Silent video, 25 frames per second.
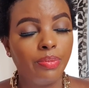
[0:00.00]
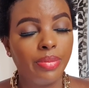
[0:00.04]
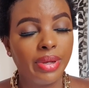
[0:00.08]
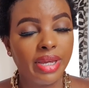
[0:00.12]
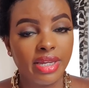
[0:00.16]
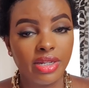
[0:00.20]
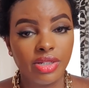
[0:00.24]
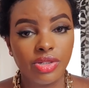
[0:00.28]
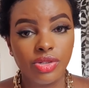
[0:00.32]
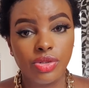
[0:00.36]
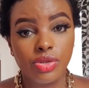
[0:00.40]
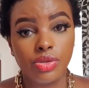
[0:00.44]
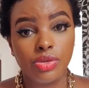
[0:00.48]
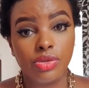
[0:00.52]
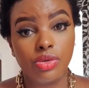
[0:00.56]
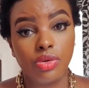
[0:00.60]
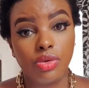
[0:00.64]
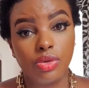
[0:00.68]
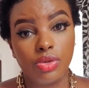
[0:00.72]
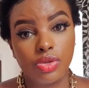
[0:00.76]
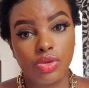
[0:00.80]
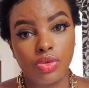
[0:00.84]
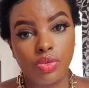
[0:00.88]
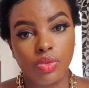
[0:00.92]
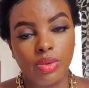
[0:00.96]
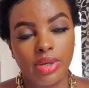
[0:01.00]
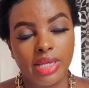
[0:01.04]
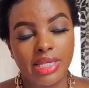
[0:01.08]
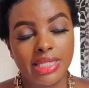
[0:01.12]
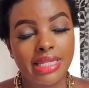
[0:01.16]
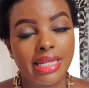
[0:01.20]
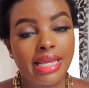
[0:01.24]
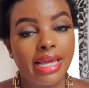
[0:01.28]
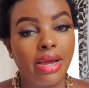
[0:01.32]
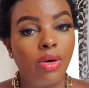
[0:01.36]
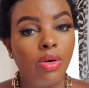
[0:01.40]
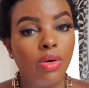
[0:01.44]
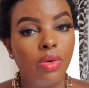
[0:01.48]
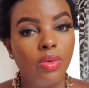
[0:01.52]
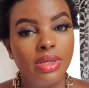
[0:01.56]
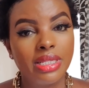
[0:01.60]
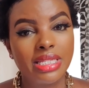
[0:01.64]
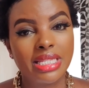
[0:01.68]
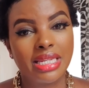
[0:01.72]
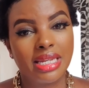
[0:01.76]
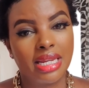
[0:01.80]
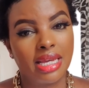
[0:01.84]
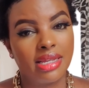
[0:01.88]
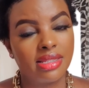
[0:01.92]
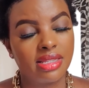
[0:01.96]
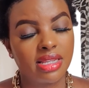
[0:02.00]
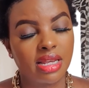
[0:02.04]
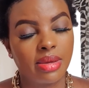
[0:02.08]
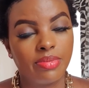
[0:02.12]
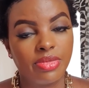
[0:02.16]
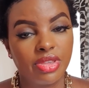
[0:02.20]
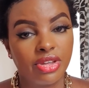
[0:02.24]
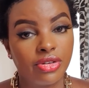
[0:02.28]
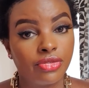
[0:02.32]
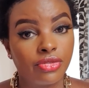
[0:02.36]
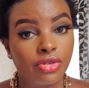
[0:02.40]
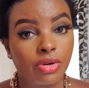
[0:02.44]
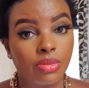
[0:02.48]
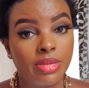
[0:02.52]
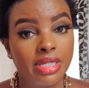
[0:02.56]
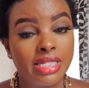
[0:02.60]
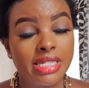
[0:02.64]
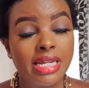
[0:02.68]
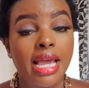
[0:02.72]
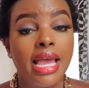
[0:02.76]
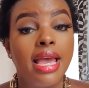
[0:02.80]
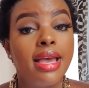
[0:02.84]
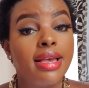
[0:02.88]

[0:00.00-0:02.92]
pain should go to waste. Always learn something from it.